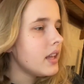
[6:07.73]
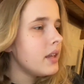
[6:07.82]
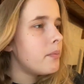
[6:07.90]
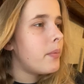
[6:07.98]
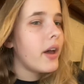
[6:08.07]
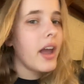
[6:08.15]

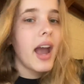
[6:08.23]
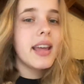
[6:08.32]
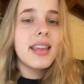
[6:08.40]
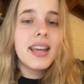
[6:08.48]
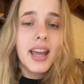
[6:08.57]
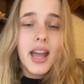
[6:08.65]
But I
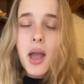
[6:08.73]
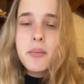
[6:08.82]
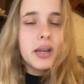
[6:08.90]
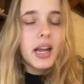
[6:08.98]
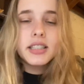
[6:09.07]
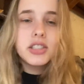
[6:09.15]

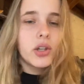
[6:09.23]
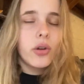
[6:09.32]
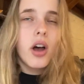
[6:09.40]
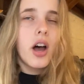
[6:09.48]
still